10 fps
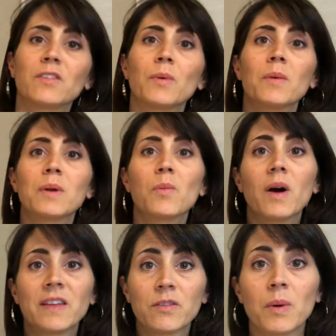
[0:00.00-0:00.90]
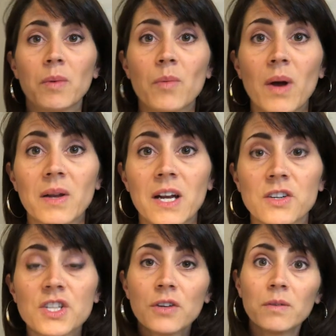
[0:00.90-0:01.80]
is what we want. That's what we want in our
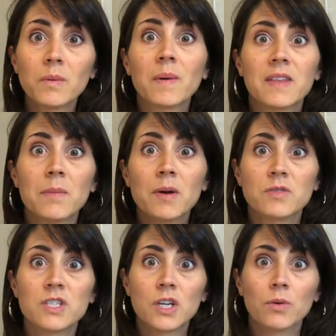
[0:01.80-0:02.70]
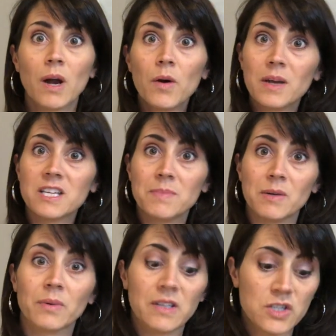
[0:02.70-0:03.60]
children. We want their bones to grow and to be
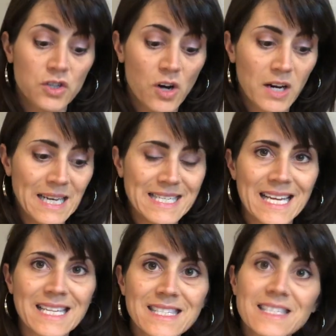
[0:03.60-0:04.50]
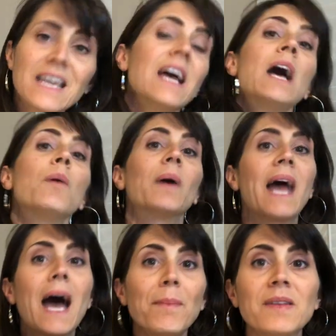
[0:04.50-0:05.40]
really strong and dense. What
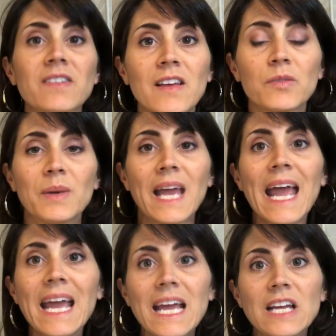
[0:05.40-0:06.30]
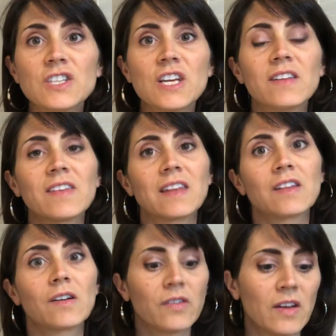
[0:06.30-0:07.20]
happens as we age is that
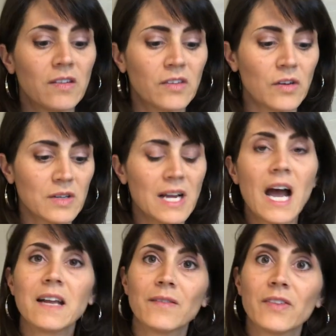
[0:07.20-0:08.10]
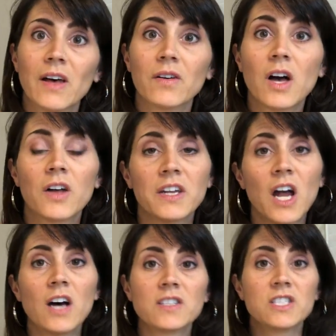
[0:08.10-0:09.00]
there's a certain kind of cell called an
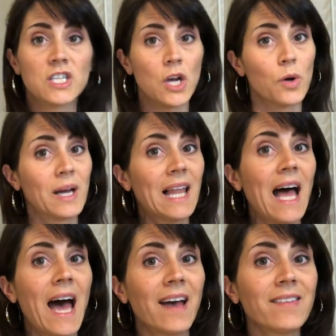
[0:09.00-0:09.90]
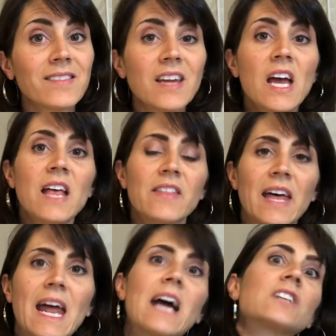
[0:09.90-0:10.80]
osteoclast
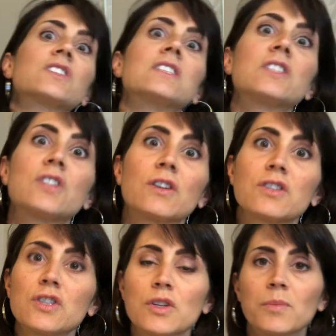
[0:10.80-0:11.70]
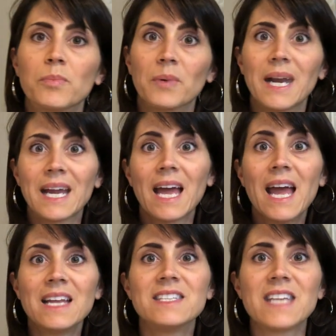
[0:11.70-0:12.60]
that actually starts to break
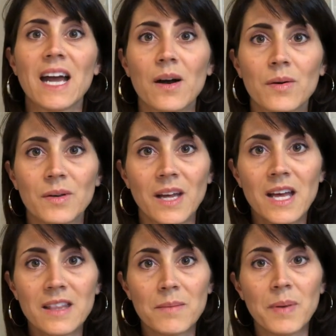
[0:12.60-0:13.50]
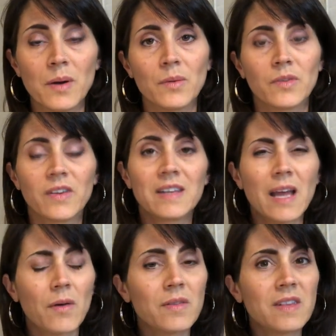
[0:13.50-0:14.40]
down the bones.
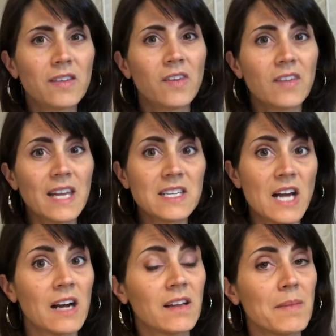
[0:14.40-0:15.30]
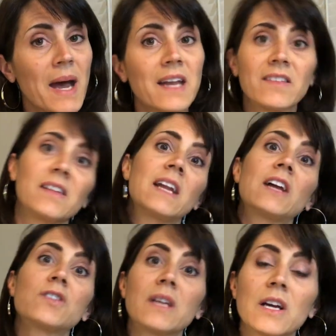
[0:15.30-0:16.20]
Now, this isn't entirely bad. It's a
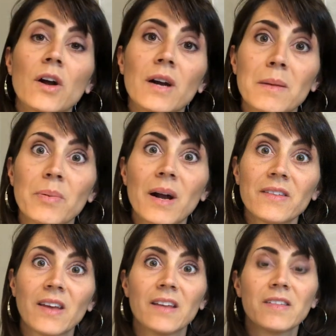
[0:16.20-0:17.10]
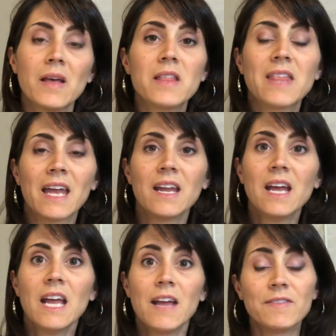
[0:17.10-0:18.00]
naturally occurring process that
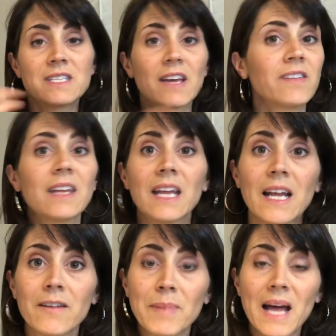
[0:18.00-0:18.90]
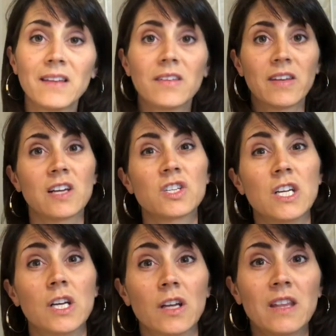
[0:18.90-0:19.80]
if it doesn't get out of balance is
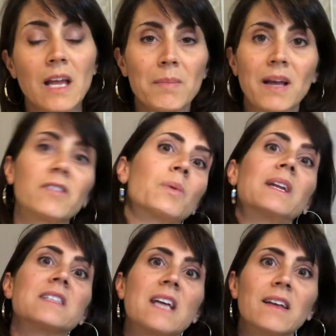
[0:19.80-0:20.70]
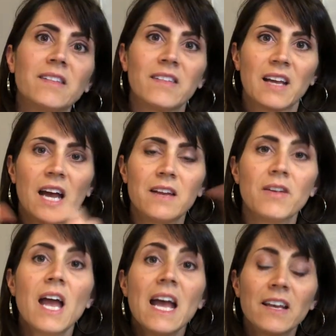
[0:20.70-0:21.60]
actually a good thing because what it does is it kind
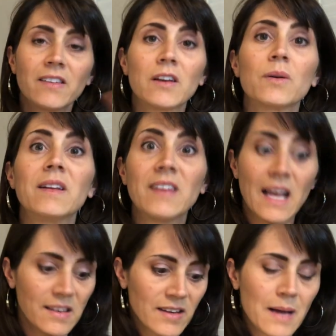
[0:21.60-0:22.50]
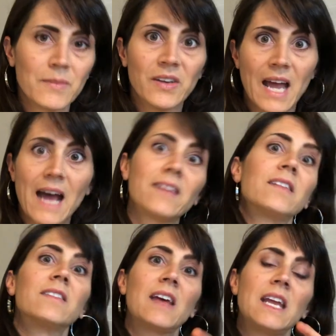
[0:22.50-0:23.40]
of secretes enzymes and
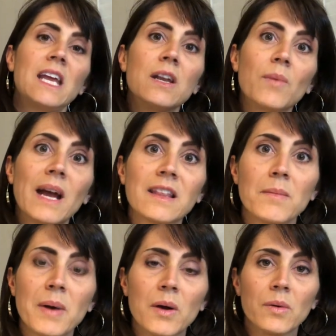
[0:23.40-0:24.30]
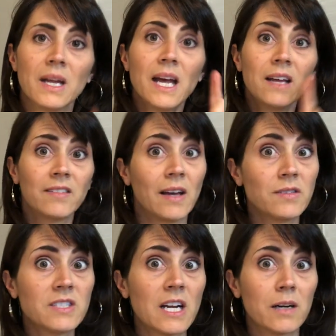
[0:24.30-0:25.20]
acids that eat away at the bone.
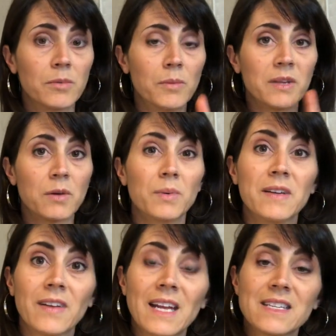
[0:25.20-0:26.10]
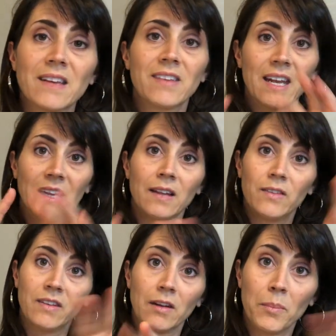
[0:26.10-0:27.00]
Sounds terrible, but the reason it does that, it
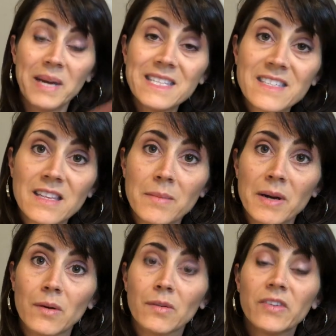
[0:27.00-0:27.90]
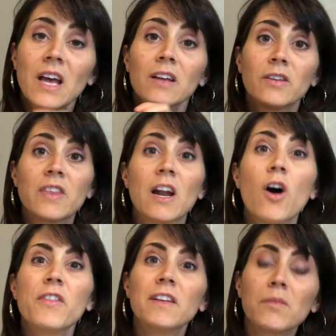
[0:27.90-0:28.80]
leaves these little pits in the bones so that
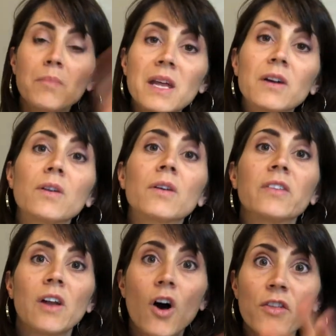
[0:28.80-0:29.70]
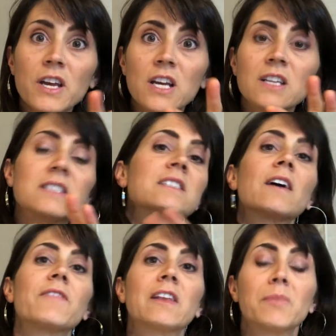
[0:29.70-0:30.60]
all these minerals and all the good
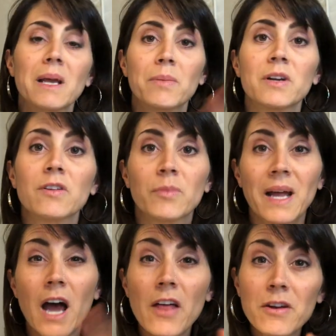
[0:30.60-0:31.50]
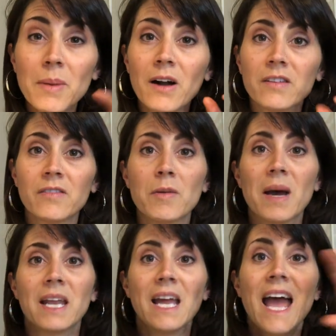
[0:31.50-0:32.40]
stuff that's being produced by other parts of our
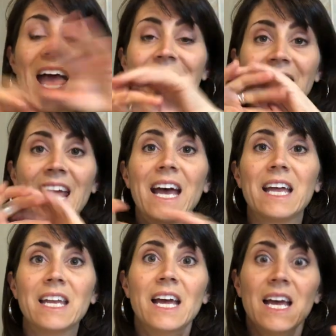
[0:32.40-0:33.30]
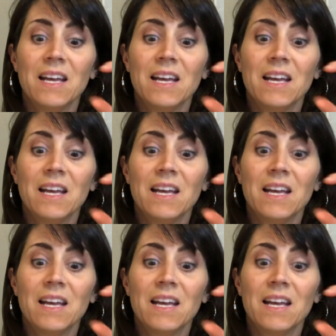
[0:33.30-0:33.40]
body can